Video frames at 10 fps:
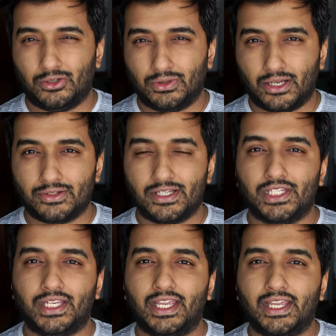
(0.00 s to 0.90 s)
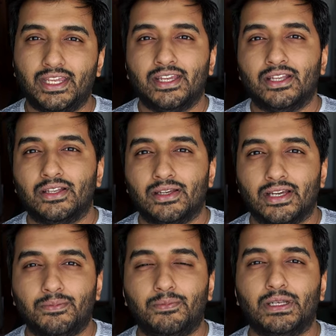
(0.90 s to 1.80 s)
2000 tenge
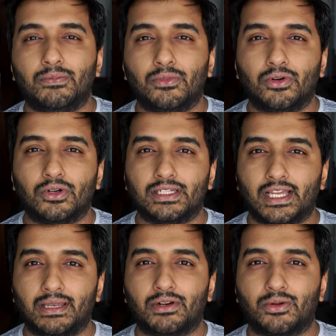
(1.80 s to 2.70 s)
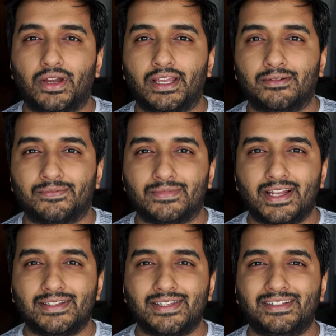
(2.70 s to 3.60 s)
a bit more time required
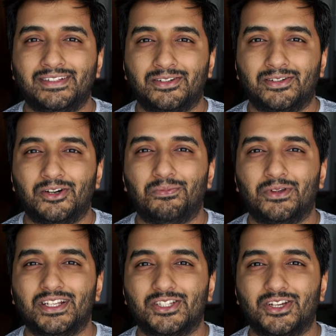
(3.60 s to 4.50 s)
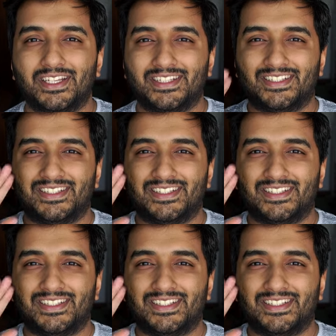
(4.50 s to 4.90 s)
that's it hope you enjoy